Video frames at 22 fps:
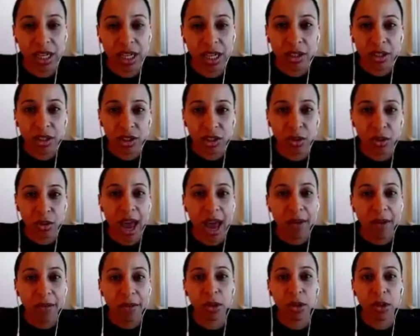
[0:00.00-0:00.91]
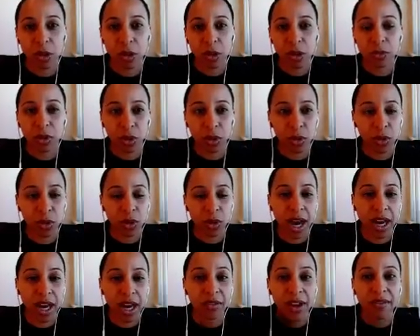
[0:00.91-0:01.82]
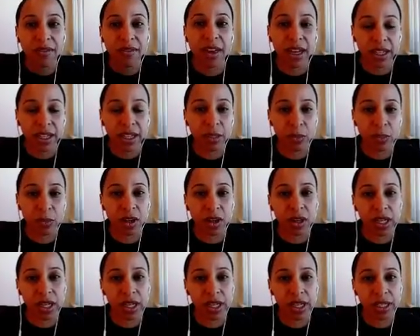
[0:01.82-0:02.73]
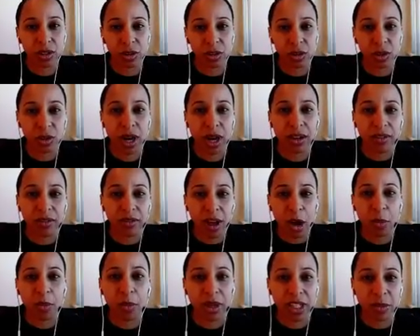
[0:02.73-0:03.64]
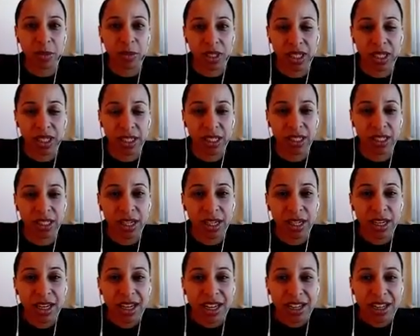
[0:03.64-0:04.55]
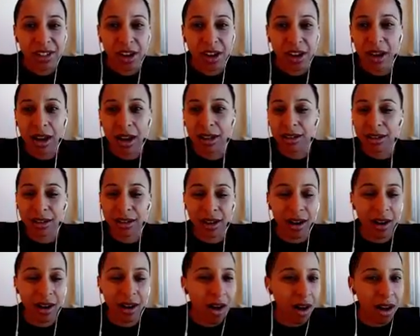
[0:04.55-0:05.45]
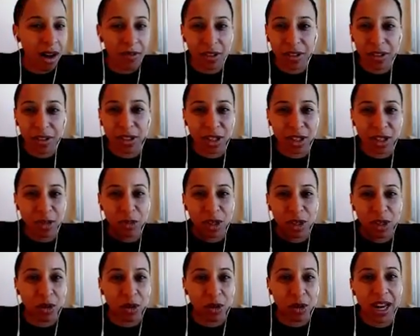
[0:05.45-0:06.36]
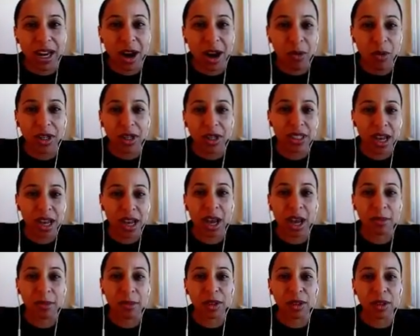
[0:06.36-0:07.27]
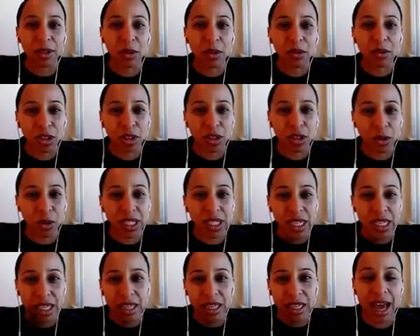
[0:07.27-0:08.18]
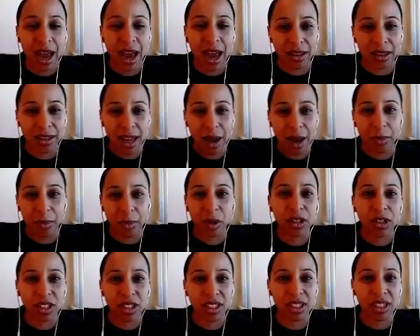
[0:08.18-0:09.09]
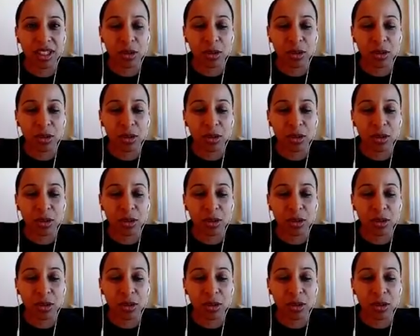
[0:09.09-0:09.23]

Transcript: to have those people who kind of have that experience to kind of help us, because not everything's going to be great at one time, and so we need that person.